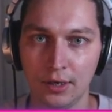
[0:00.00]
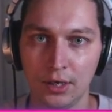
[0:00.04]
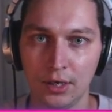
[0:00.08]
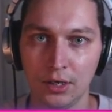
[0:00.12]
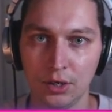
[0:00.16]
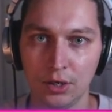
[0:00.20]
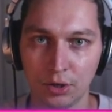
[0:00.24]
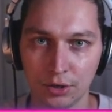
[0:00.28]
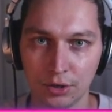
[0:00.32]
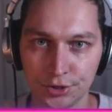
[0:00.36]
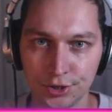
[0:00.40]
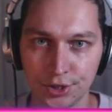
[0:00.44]

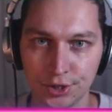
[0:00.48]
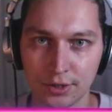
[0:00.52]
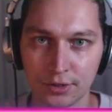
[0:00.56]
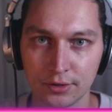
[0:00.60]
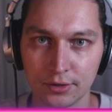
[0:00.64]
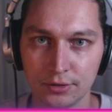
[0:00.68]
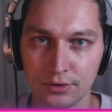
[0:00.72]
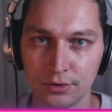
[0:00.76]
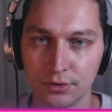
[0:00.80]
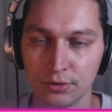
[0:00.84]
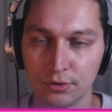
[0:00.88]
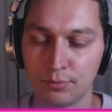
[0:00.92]

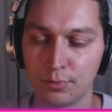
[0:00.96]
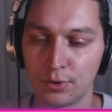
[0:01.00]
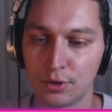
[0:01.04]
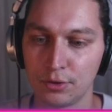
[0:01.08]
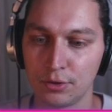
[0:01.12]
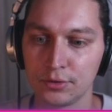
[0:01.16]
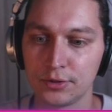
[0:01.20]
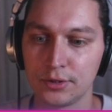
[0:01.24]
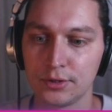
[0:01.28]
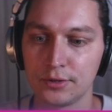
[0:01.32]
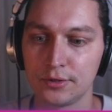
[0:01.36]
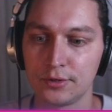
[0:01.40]
logic to
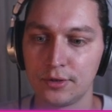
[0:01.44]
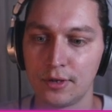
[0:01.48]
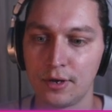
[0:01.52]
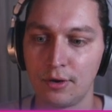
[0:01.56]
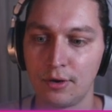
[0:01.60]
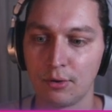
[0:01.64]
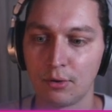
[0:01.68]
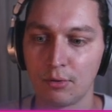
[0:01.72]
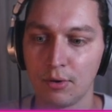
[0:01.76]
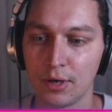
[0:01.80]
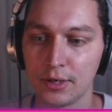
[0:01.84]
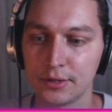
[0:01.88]
process the
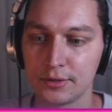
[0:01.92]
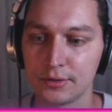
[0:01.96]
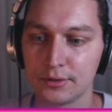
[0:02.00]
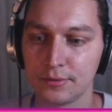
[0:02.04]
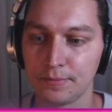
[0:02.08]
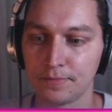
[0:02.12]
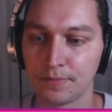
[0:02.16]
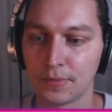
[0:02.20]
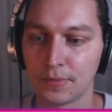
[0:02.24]
request.